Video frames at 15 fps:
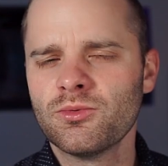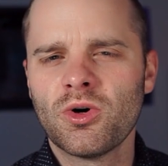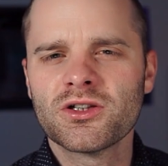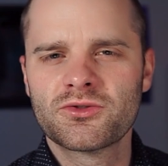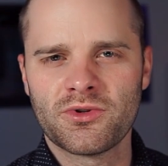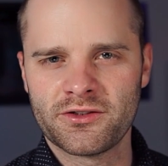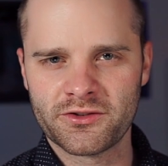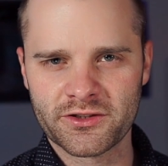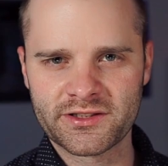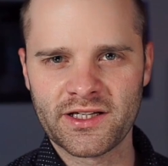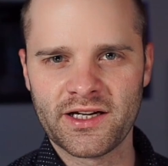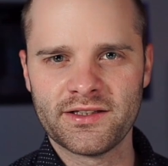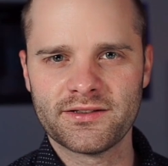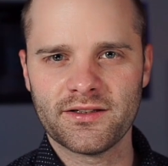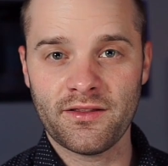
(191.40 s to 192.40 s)
want to
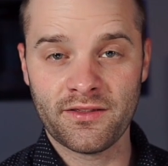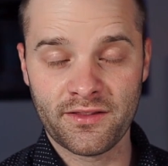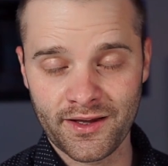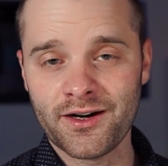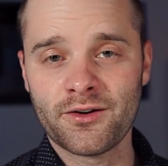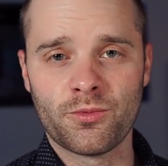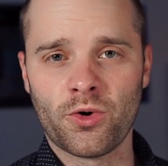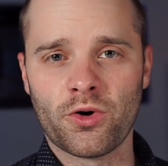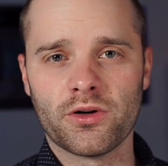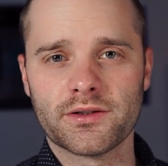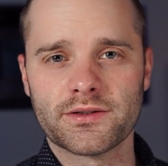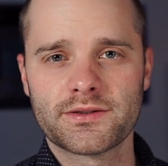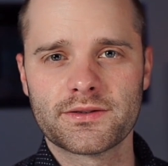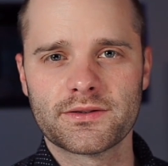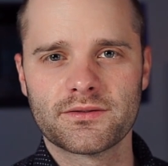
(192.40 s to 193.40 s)
understand their
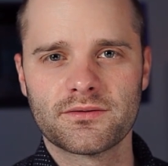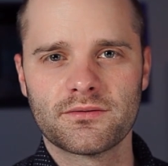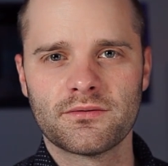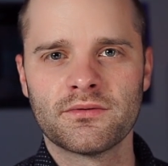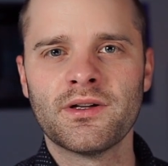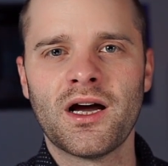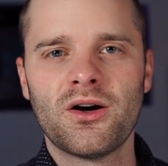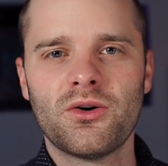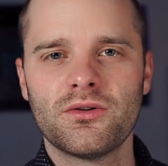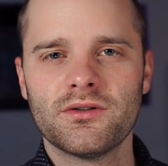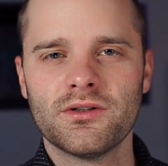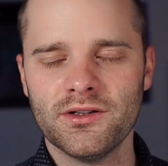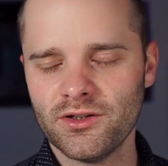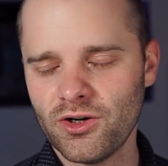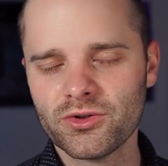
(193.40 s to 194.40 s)
world. Now,
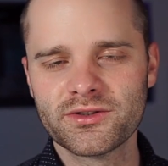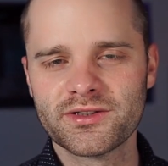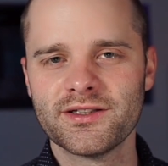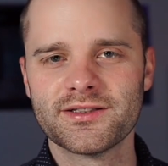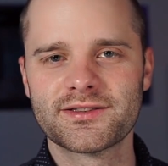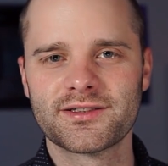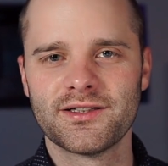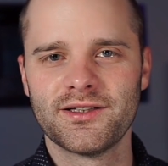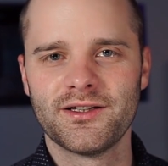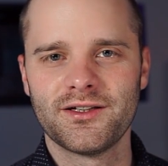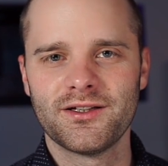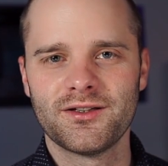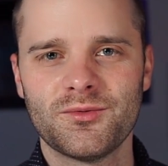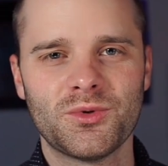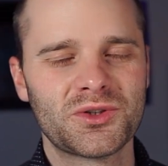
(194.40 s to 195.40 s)
notice
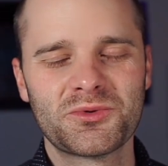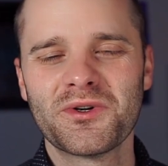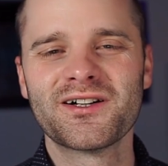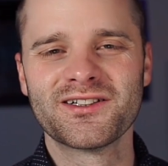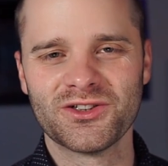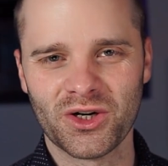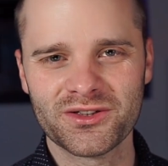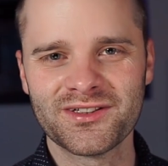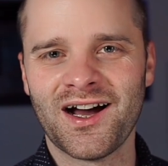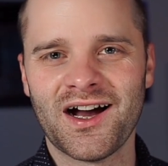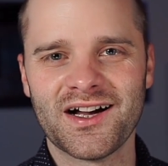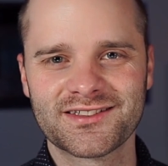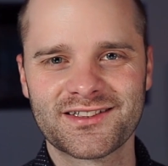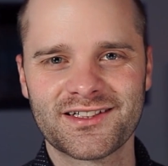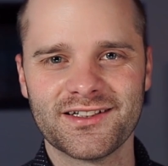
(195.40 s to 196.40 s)
what we are not
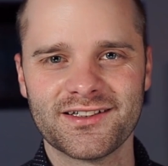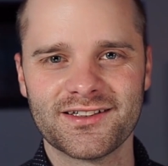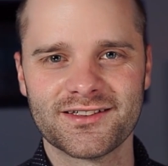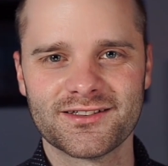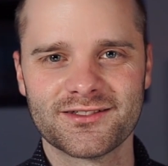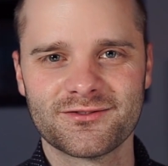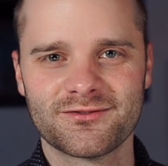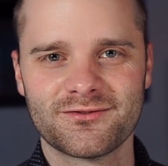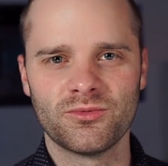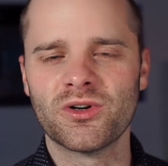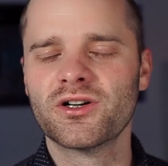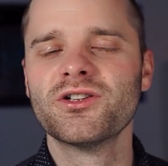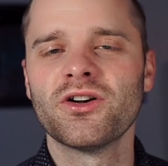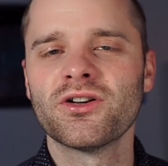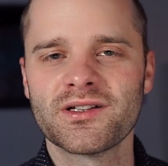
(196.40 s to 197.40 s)
asking. We
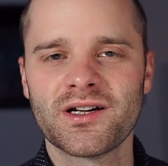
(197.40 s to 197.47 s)
are not